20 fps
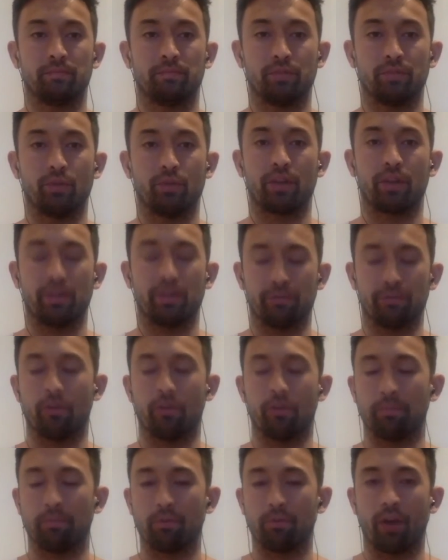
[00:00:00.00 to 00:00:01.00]
Directly
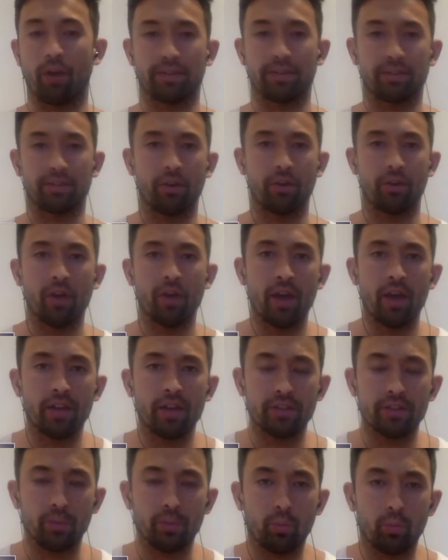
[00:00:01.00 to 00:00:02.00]
from Price. So
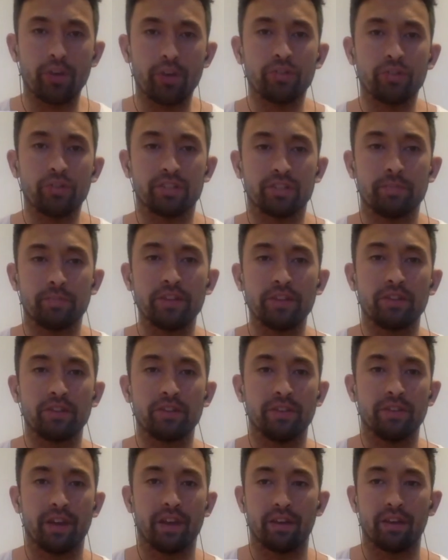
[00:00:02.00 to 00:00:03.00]
so what you just
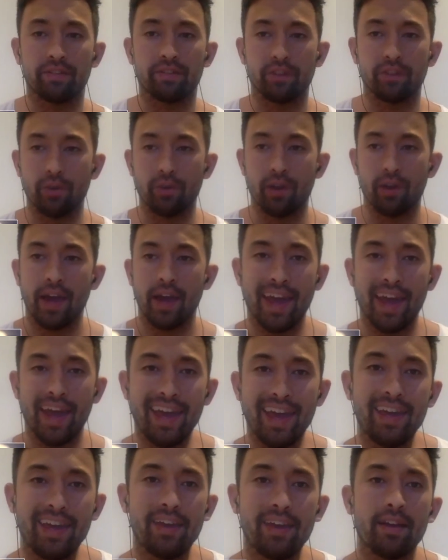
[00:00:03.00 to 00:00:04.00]
mentioned there, so
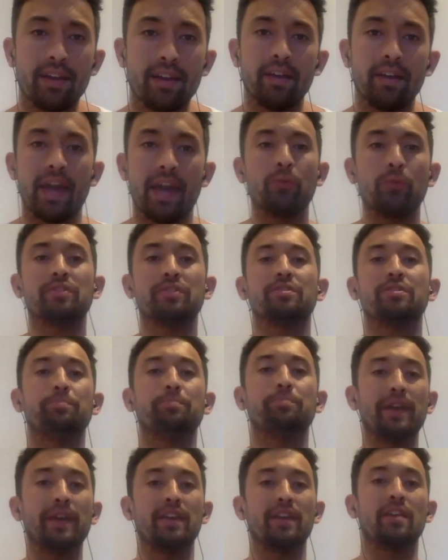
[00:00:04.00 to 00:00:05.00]
he he was
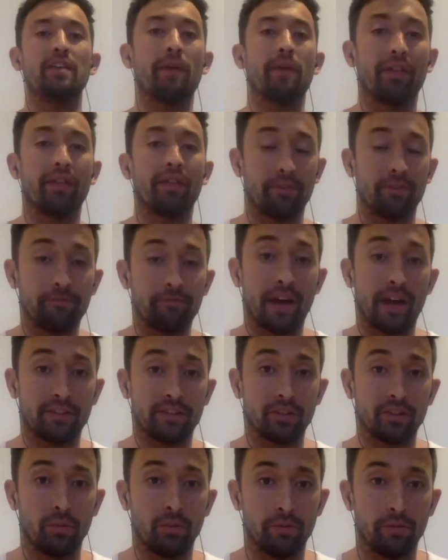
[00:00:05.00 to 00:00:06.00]
speaking about the fat
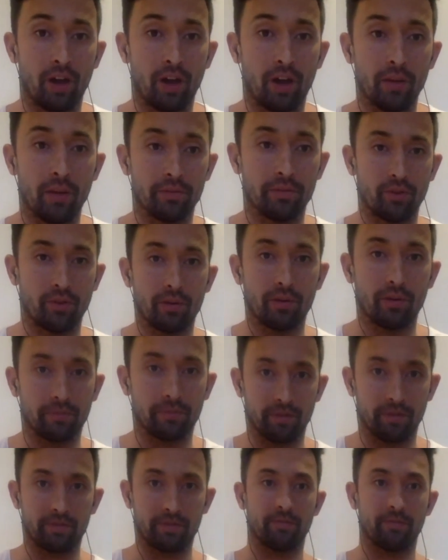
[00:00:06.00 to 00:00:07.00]
soluble vitamins, right?
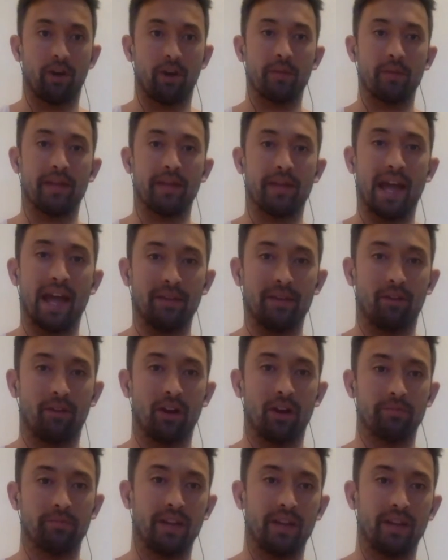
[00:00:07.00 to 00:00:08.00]
So, so vitamin A,
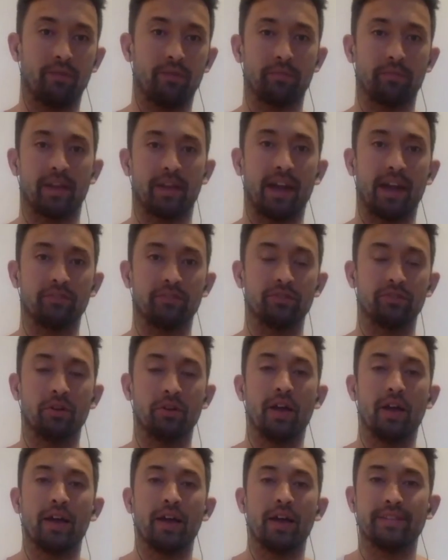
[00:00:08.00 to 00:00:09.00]
vitamin D, vitamin K
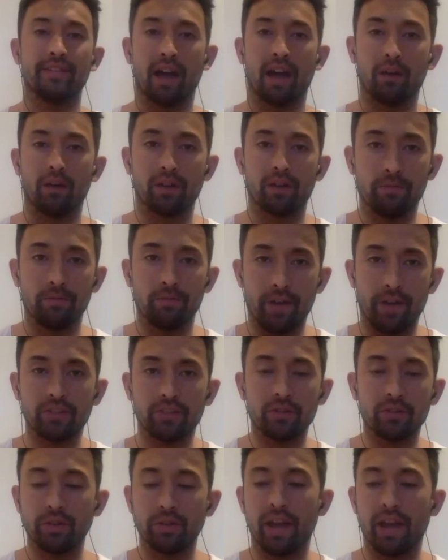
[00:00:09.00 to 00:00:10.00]
two. Now,
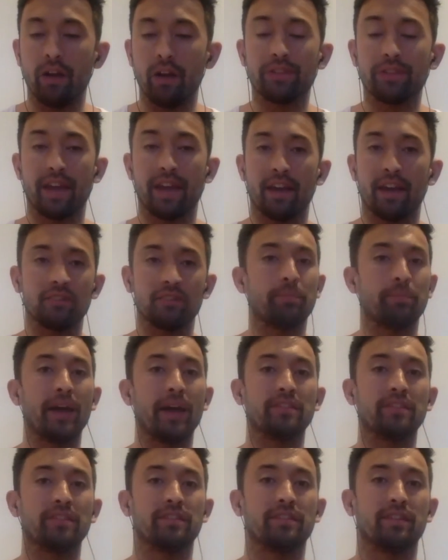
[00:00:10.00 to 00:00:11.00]
conventional healthcare has
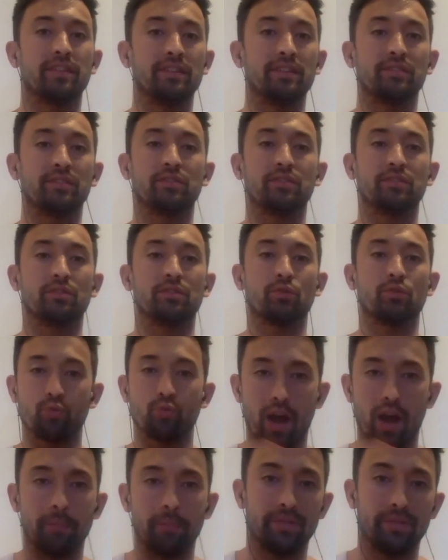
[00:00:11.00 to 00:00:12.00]
basically
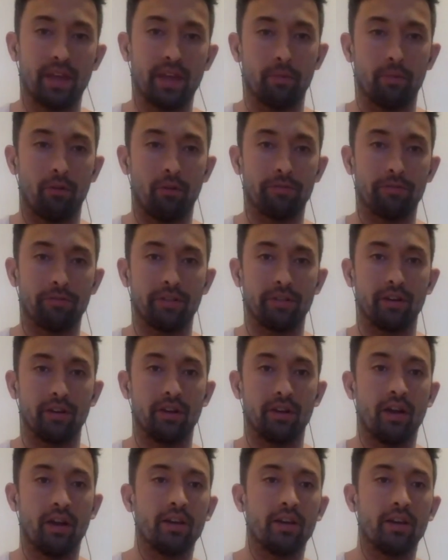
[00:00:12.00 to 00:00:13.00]
scrubbed them off
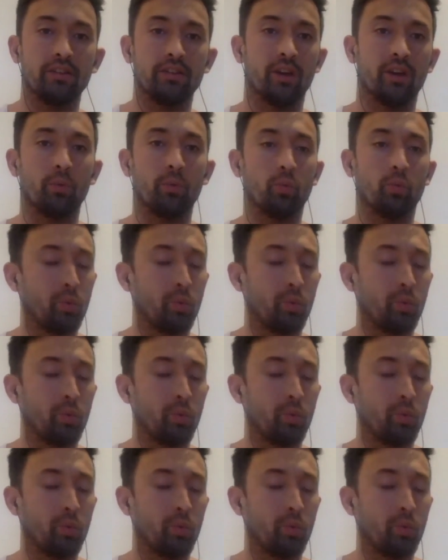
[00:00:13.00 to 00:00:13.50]
the, you